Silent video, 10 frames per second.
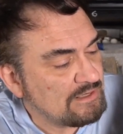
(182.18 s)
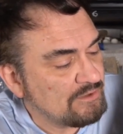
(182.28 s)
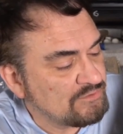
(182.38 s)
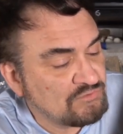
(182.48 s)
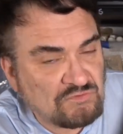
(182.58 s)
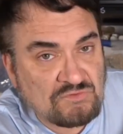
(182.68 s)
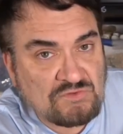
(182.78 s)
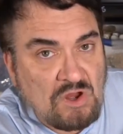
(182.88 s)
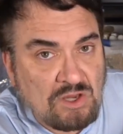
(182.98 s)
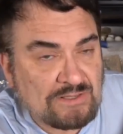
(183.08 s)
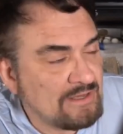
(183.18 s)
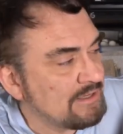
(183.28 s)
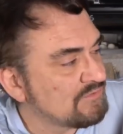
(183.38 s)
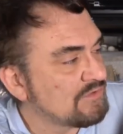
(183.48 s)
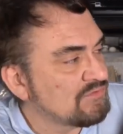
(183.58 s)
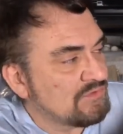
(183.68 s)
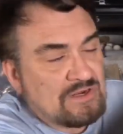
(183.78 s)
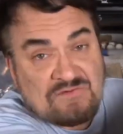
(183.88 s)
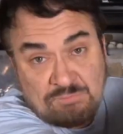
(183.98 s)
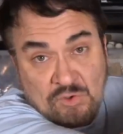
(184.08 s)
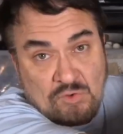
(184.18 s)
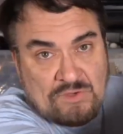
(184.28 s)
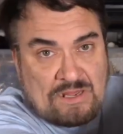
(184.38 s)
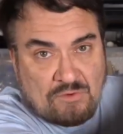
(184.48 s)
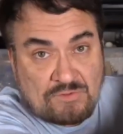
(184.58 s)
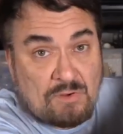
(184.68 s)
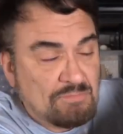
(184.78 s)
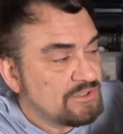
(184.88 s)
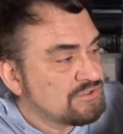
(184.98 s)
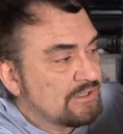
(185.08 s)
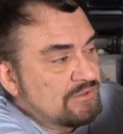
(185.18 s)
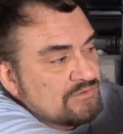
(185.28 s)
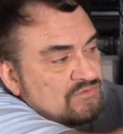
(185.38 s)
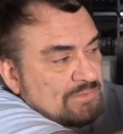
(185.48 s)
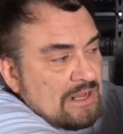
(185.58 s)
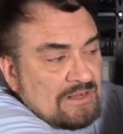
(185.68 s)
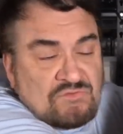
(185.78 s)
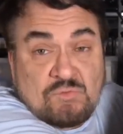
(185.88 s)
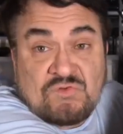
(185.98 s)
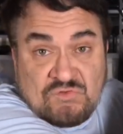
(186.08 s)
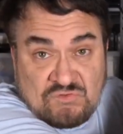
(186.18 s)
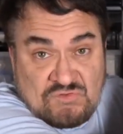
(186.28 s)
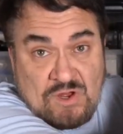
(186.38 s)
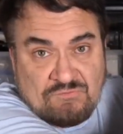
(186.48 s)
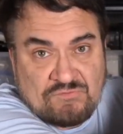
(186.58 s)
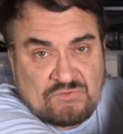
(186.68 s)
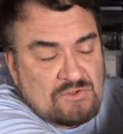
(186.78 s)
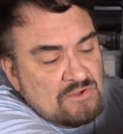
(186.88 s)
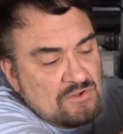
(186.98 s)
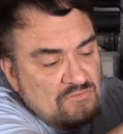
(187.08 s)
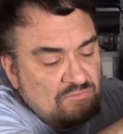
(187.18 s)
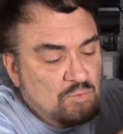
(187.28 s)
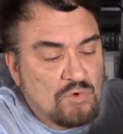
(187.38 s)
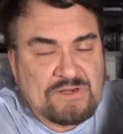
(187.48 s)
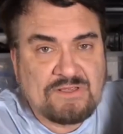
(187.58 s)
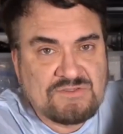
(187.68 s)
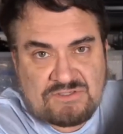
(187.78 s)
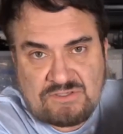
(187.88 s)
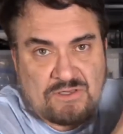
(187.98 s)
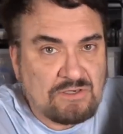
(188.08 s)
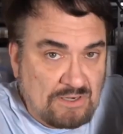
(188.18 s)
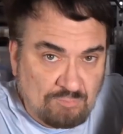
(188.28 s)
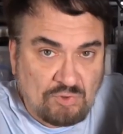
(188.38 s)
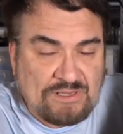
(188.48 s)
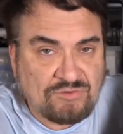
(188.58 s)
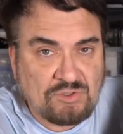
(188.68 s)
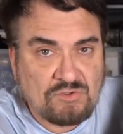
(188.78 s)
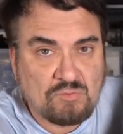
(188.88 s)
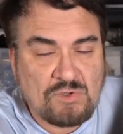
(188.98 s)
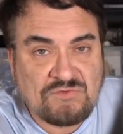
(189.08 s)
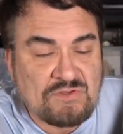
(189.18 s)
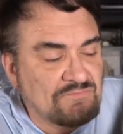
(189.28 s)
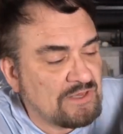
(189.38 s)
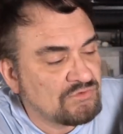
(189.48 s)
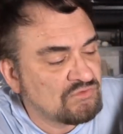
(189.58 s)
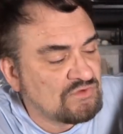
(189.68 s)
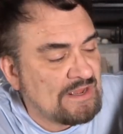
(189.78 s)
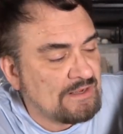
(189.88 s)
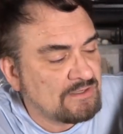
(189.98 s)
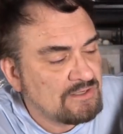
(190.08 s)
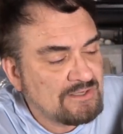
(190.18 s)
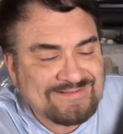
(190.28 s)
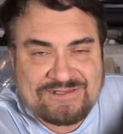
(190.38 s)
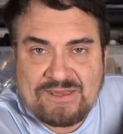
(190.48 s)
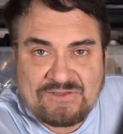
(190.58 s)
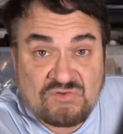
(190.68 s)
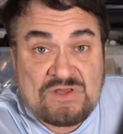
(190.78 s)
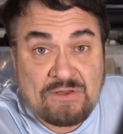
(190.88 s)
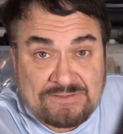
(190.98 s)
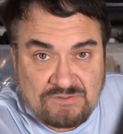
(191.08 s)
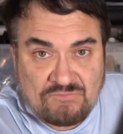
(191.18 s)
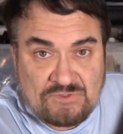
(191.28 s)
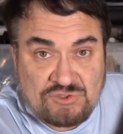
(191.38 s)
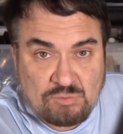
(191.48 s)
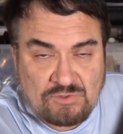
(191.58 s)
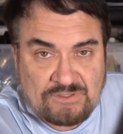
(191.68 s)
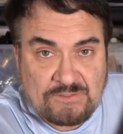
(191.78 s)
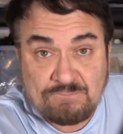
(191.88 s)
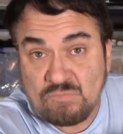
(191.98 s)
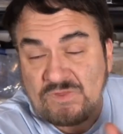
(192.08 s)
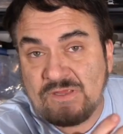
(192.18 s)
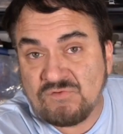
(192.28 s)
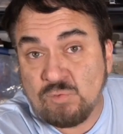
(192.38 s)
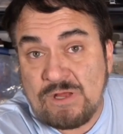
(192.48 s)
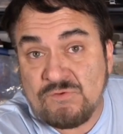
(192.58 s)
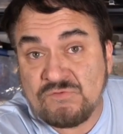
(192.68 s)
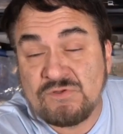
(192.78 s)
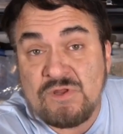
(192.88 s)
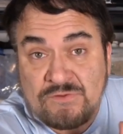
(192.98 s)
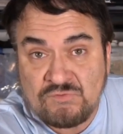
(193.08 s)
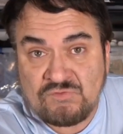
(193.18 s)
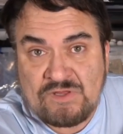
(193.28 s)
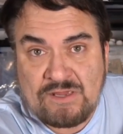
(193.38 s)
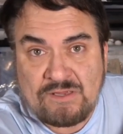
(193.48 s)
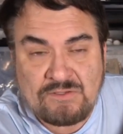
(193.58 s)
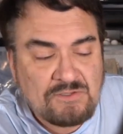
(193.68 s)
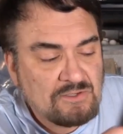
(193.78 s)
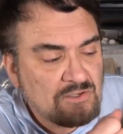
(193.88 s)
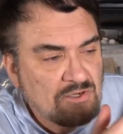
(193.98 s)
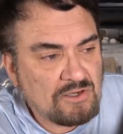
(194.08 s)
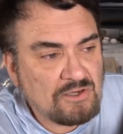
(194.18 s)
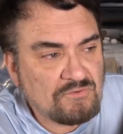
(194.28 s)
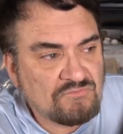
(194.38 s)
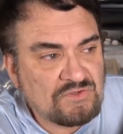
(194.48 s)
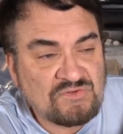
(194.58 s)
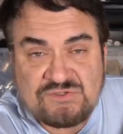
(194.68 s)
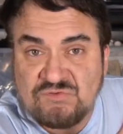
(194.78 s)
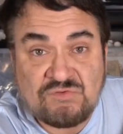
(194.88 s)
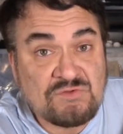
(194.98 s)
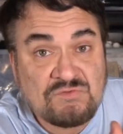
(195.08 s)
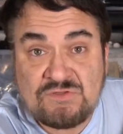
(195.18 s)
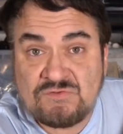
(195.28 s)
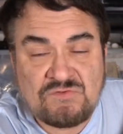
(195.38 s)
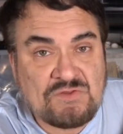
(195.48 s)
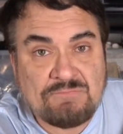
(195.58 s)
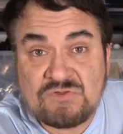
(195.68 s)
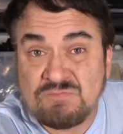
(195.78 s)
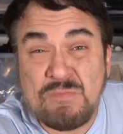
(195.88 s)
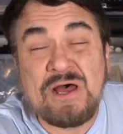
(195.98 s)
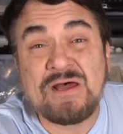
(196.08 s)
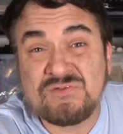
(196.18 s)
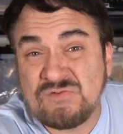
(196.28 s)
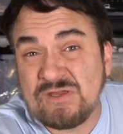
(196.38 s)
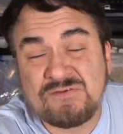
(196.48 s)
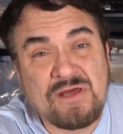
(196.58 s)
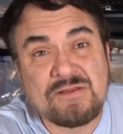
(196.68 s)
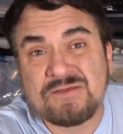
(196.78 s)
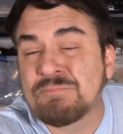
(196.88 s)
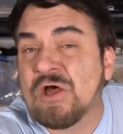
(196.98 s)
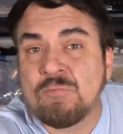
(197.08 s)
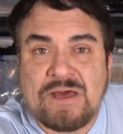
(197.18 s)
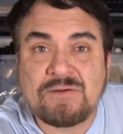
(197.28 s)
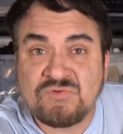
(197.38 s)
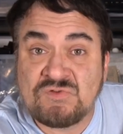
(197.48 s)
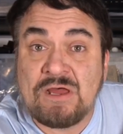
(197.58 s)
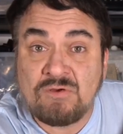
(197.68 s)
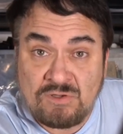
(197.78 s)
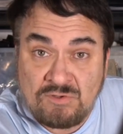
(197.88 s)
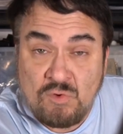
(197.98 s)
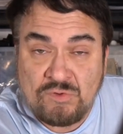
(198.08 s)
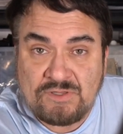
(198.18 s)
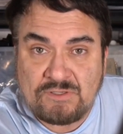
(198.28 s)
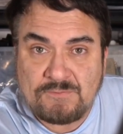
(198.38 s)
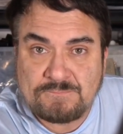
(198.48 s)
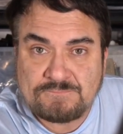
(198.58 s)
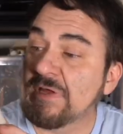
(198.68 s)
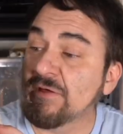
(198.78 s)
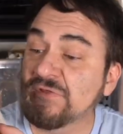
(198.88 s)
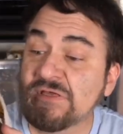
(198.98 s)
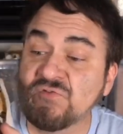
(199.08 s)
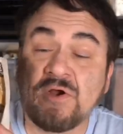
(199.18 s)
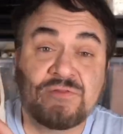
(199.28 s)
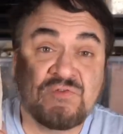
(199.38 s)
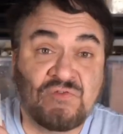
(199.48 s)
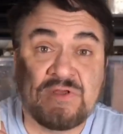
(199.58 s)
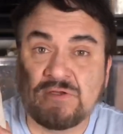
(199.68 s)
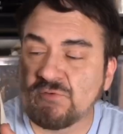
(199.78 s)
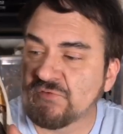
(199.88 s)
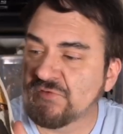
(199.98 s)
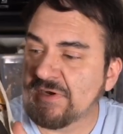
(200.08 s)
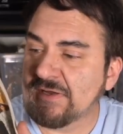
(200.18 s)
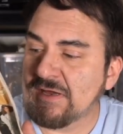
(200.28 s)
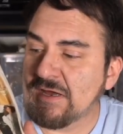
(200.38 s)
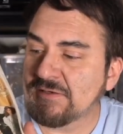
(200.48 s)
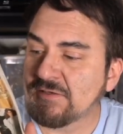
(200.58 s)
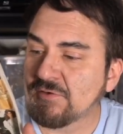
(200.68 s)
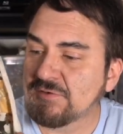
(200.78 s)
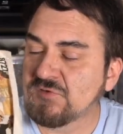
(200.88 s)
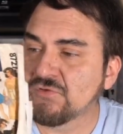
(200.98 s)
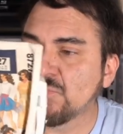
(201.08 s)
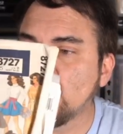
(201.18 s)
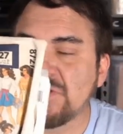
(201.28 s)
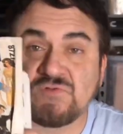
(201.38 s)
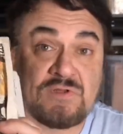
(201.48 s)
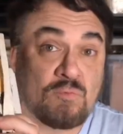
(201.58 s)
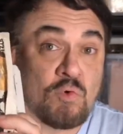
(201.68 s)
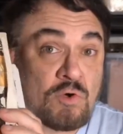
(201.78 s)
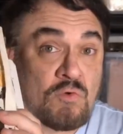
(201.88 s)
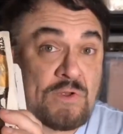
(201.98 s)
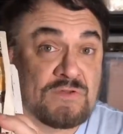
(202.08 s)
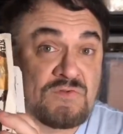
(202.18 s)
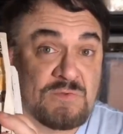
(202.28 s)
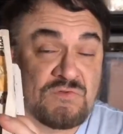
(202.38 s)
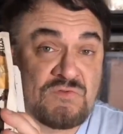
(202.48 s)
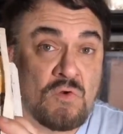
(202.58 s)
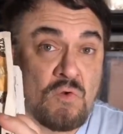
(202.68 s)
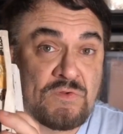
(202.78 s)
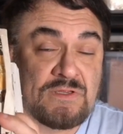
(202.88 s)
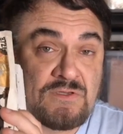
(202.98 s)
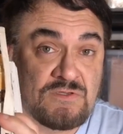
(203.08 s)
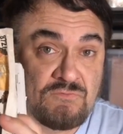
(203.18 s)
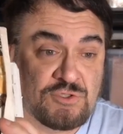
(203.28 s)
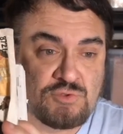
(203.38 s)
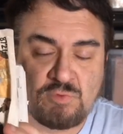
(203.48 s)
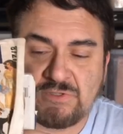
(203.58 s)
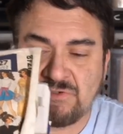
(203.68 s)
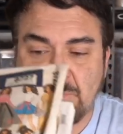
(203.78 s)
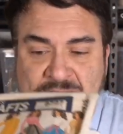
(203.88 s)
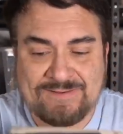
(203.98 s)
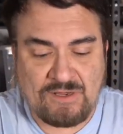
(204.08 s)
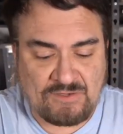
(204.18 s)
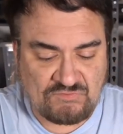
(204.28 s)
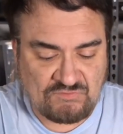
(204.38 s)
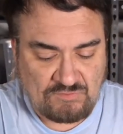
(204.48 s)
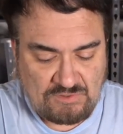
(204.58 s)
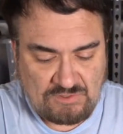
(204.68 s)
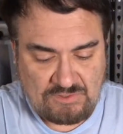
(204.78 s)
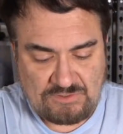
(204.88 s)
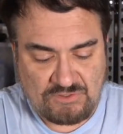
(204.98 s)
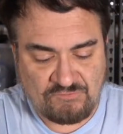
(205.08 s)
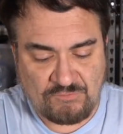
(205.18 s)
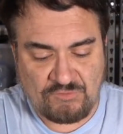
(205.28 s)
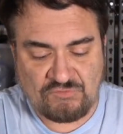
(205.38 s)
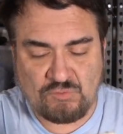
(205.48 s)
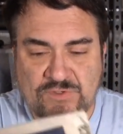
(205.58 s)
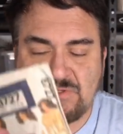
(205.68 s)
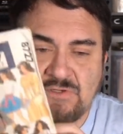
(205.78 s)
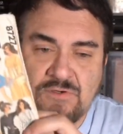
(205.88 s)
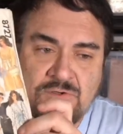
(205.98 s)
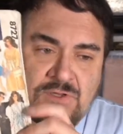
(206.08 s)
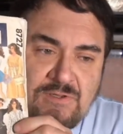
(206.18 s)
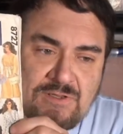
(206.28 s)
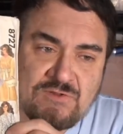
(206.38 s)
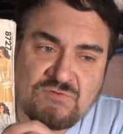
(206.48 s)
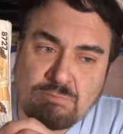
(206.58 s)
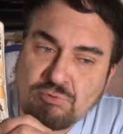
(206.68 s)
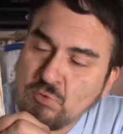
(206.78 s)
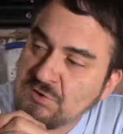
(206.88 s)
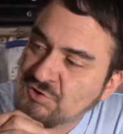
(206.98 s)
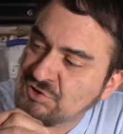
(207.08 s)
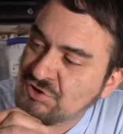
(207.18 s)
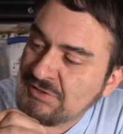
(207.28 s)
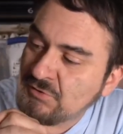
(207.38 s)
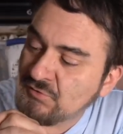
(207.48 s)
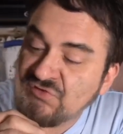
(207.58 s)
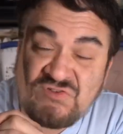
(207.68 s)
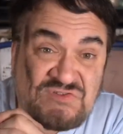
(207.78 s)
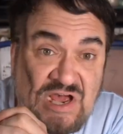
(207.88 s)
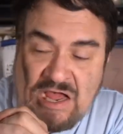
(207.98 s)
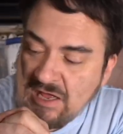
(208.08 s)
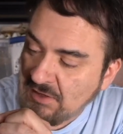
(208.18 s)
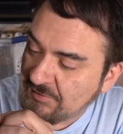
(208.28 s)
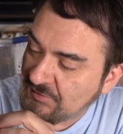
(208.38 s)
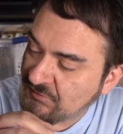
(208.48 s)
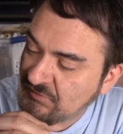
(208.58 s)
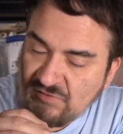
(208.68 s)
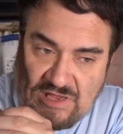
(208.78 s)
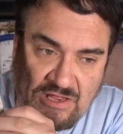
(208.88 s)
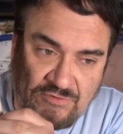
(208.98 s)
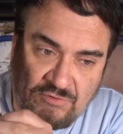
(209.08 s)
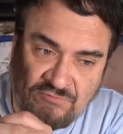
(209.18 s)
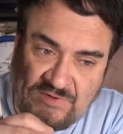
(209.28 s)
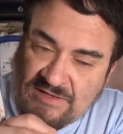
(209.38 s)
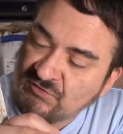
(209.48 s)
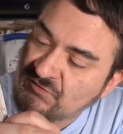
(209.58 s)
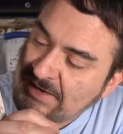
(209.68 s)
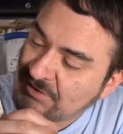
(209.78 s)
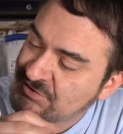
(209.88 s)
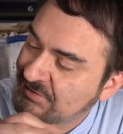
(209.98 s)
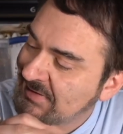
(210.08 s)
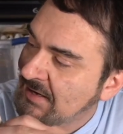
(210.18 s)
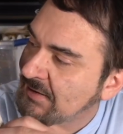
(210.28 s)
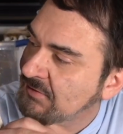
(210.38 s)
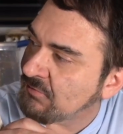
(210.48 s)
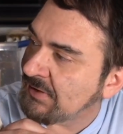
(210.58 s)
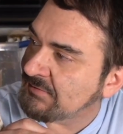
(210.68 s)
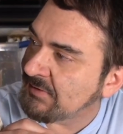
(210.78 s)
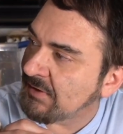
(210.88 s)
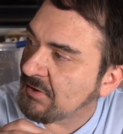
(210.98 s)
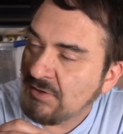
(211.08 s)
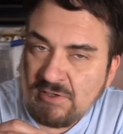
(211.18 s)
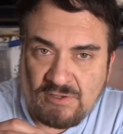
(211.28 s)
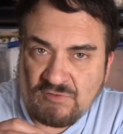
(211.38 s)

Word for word: Now, this isn't all I got. As I said, I've pulled out a bunch out of here. This box was stuffed from one end to the other. I pulled out the good ones. I've got a stack that I can sell individually, as well as another stack of vintage 60s and 70s mod, psychedelic, bell-bottom style clothing. Now, these are the singles that I got here. These are the ones that were going to be sold individually by us. Now, the first one here is a Brooke Shields doll. This is a doll, and her face is actually on it right there.